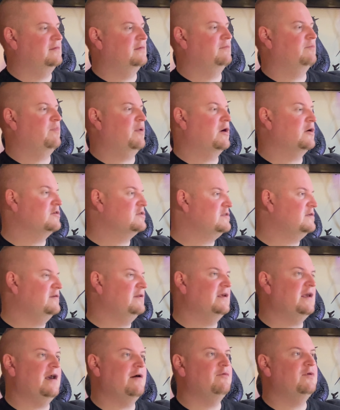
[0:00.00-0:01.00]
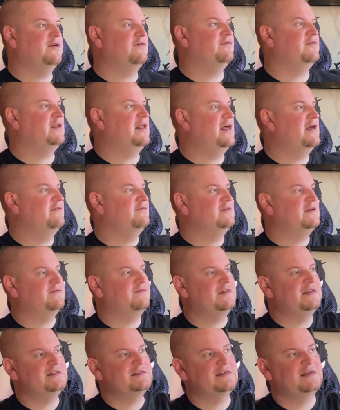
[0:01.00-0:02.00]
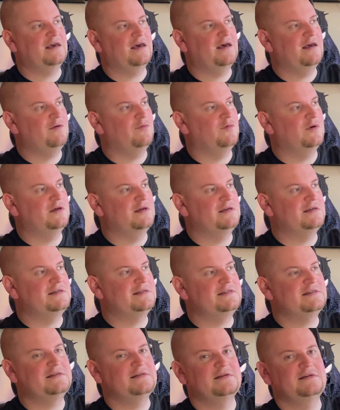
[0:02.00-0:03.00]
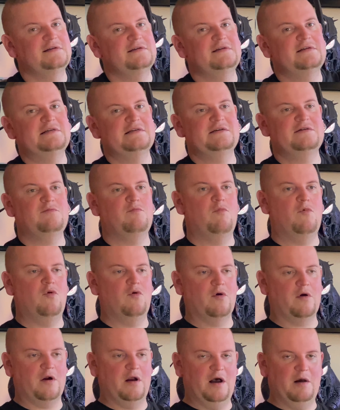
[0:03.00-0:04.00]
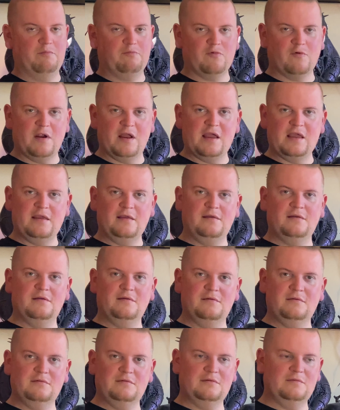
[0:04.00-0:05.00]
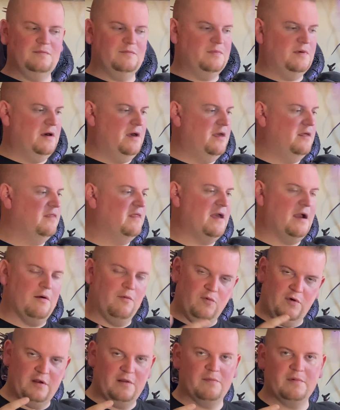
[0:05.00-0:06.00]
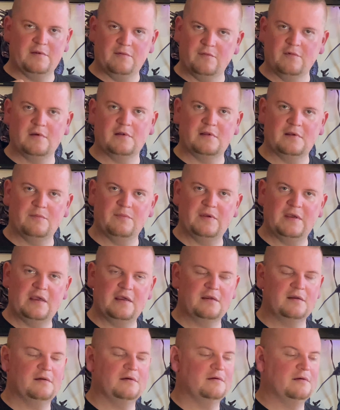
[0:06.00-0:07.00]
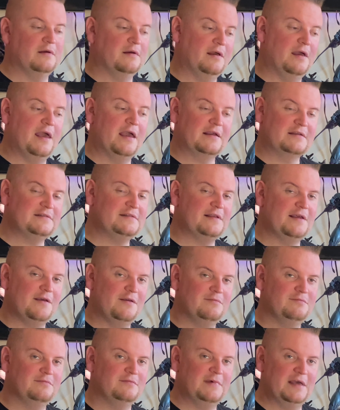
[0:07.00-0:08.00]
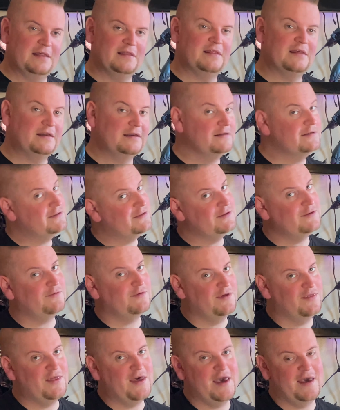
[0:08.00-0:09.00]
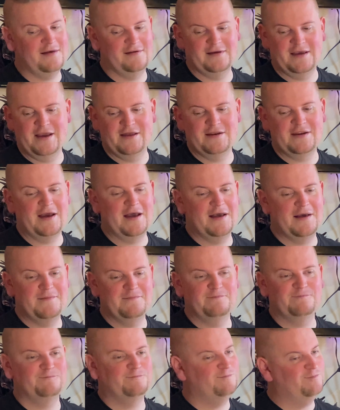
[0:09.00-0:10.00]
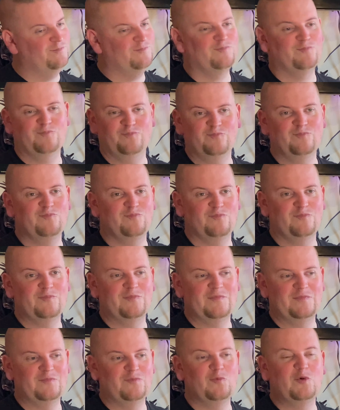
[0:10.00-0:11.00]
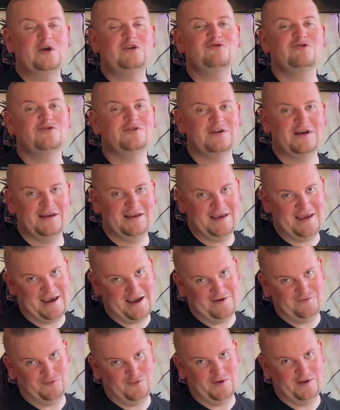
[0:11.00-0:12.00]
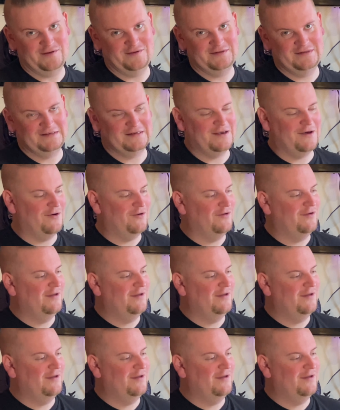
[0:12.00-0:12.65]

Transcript: personally, I would have loved if this guy was more upright, but that would have been really big. XM, I think, is doing that, and I'm wishing I had one. So,